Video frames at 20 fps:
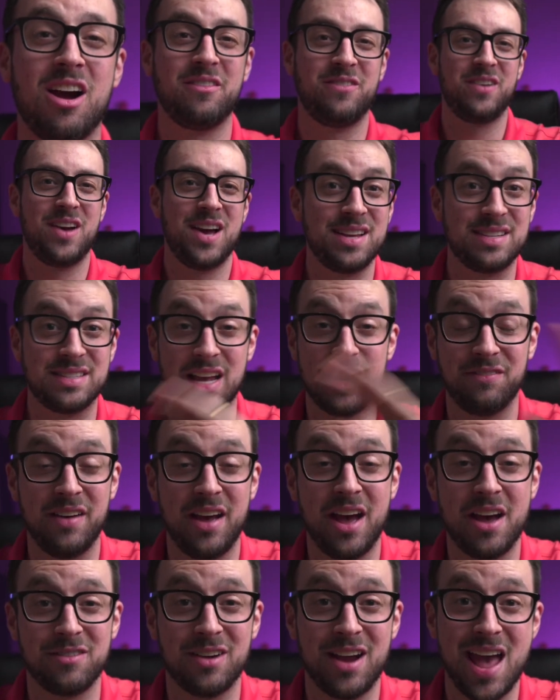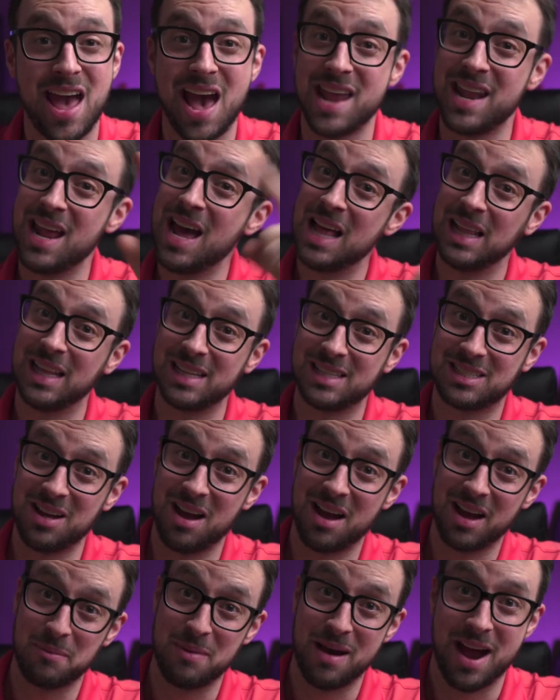advice I've ever had. Let's
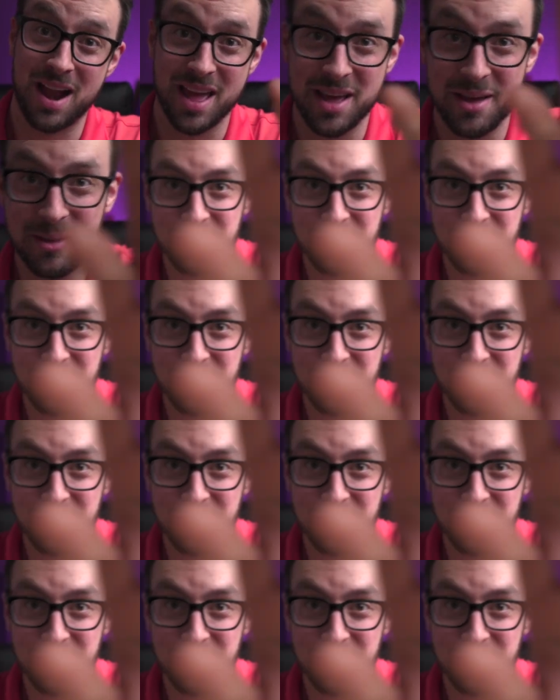talk about it.